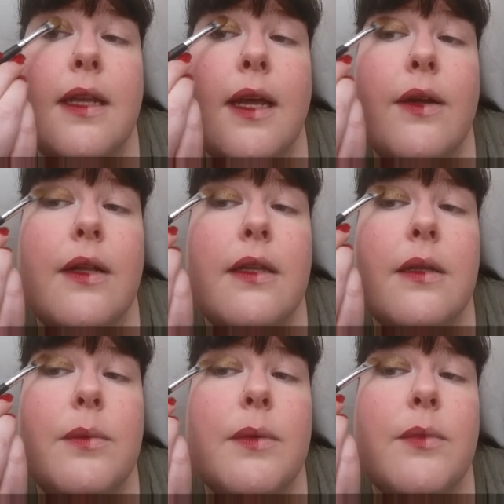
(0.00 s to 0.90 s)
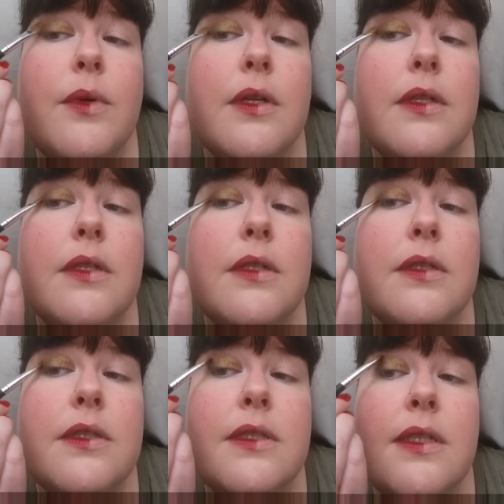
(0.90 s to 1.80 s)
out a little bit more,
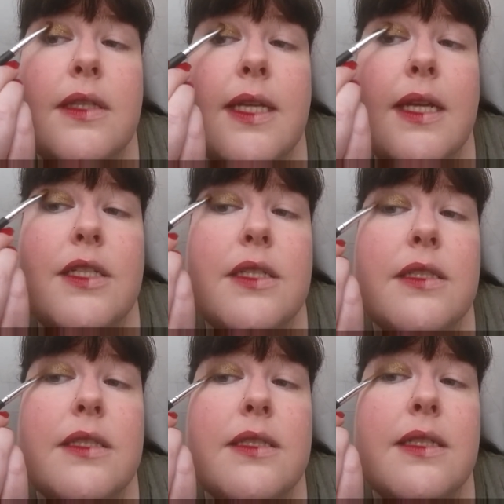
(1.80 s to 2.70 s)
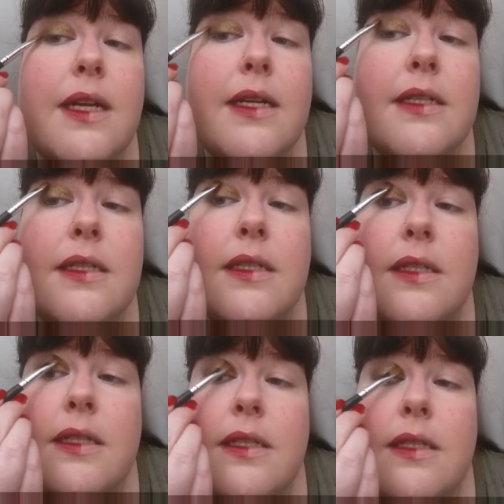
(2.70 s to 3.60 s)
just on the edges, just to kind of
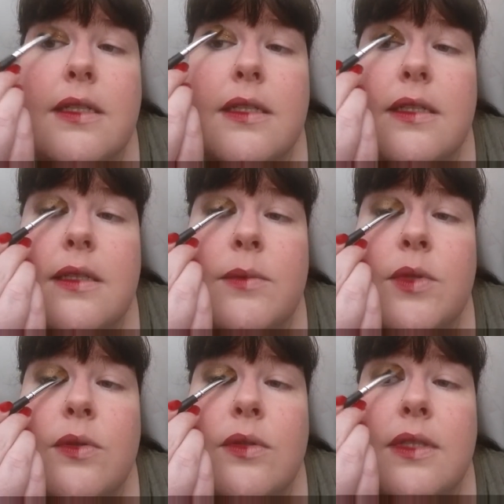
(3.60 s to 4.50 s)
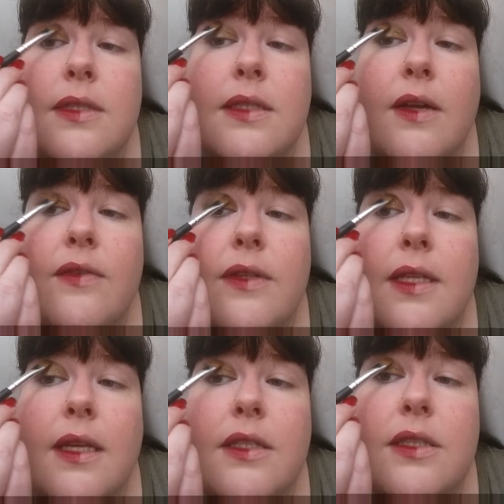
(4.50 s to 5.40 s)
smooth and soften
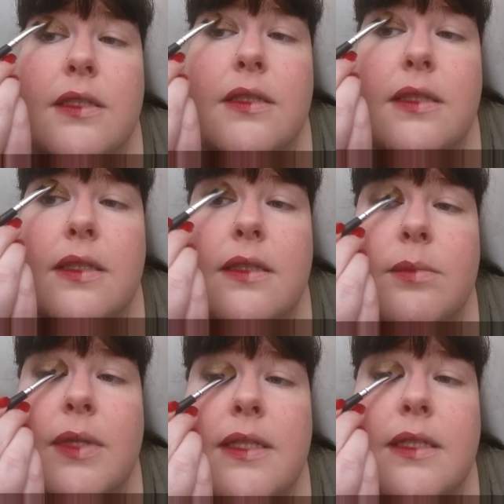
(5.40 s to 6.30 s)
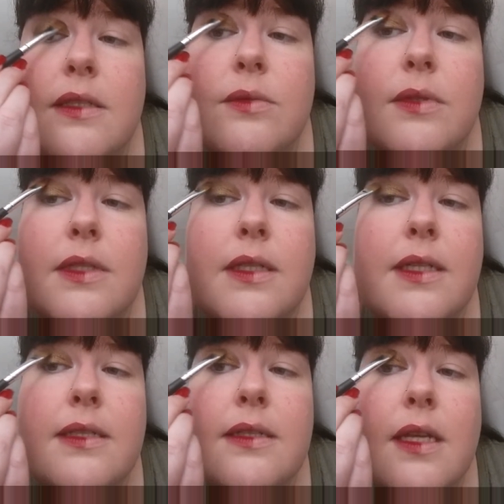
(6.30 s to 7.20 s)
the edges, because blending is really
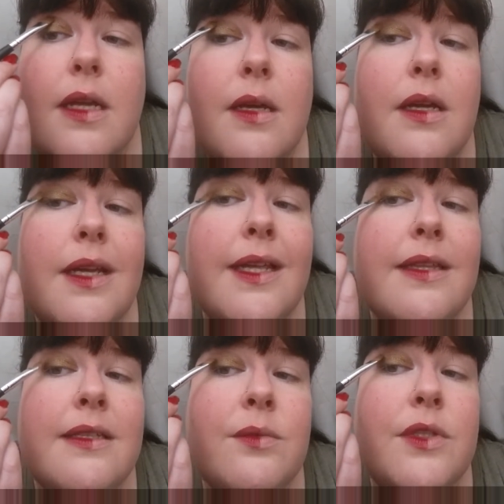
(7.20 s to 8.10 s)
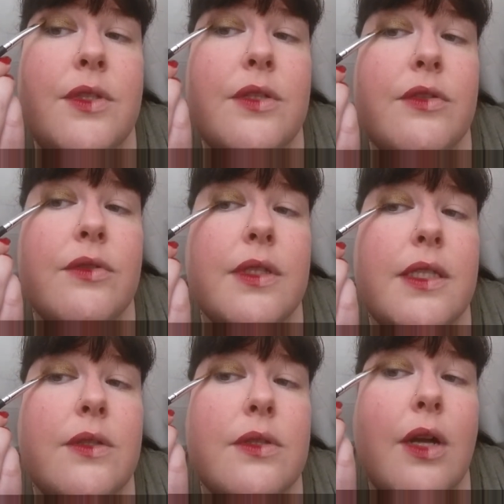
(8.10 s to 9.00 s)
nice. Again, this one you can really
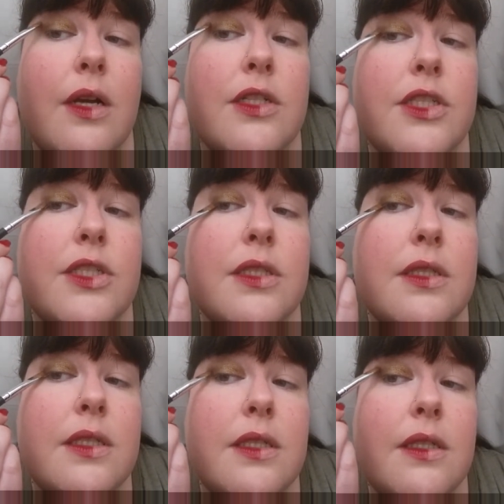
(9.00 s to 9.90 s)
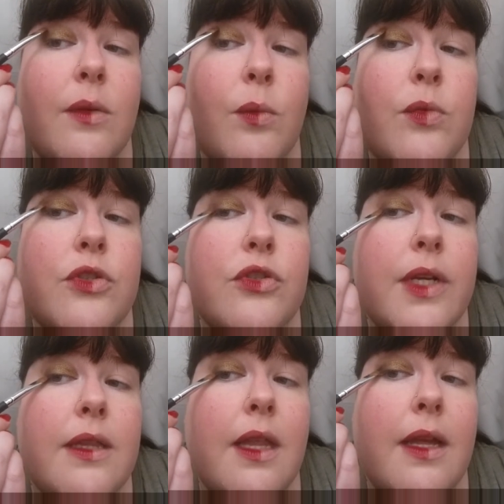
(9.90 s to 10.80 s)
use harsh,
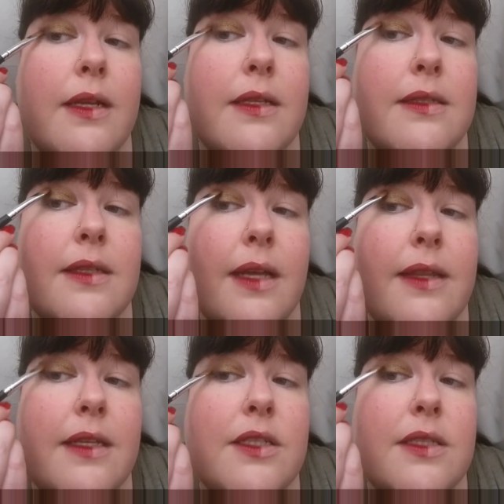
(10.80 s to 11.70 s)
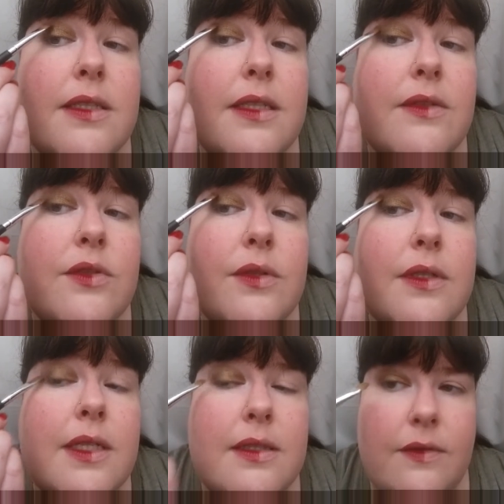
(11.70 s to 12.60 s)
straight line, because I think it just gives you
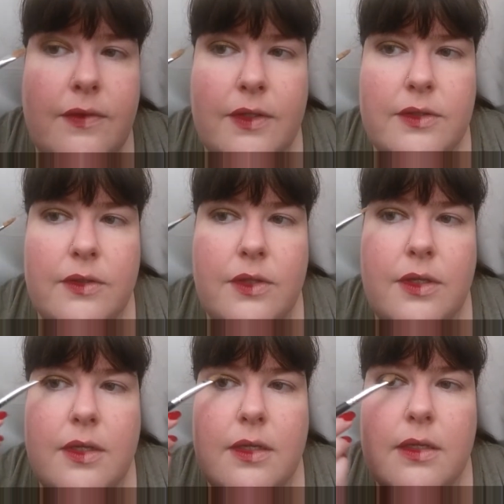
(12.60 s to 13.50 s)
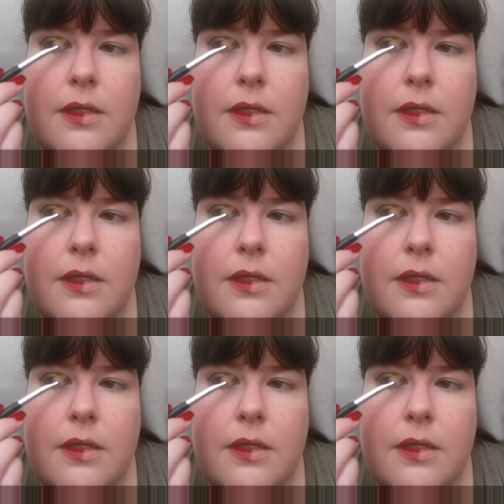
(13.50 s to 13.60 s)
a nice fiercer look.